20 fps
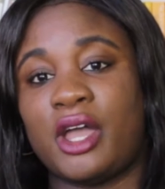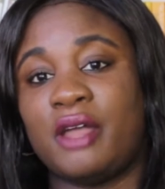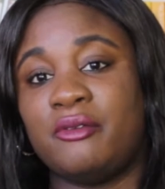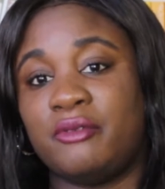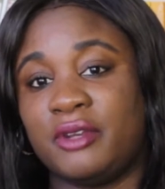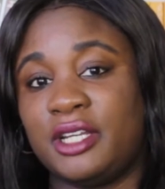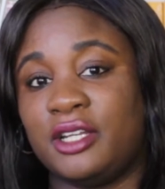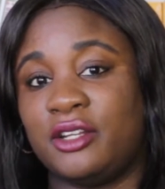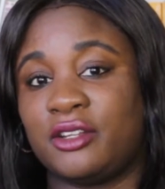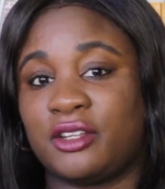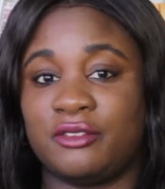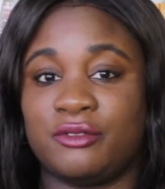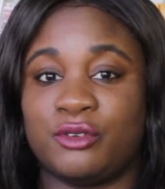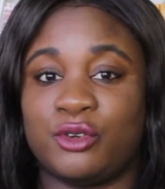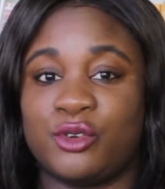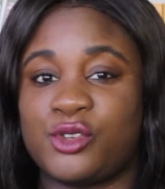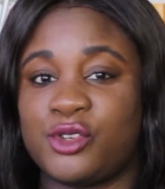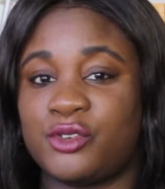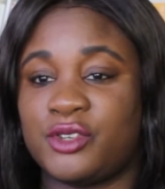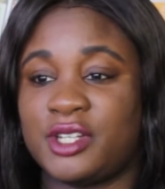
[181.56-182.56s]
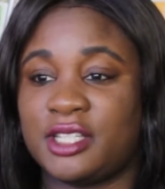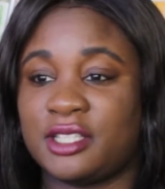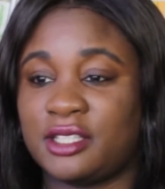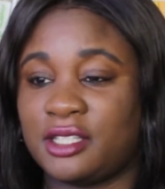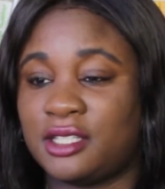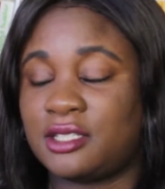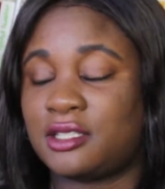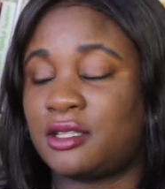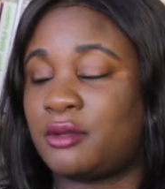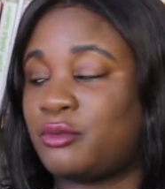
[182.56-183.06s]
I'm really looking forward to reading
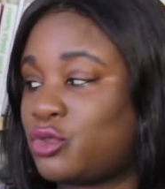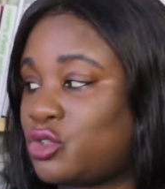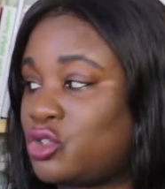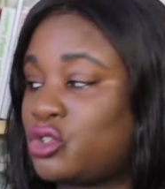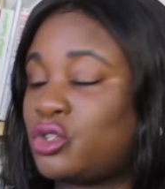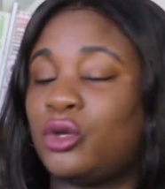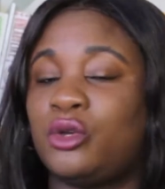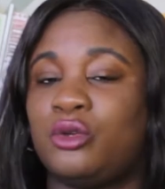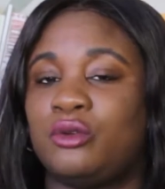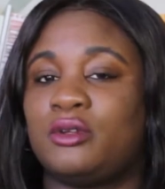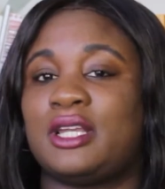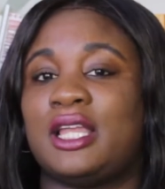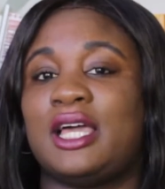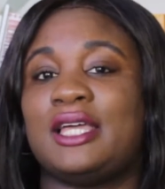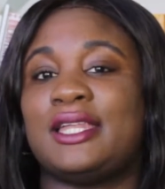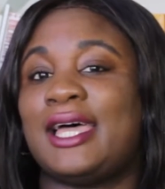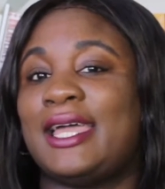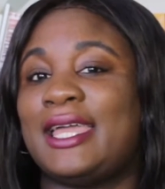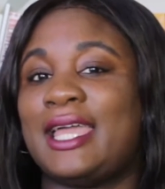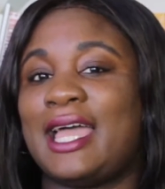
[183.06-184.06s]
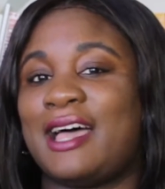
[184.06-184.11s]
this. I'm so glad I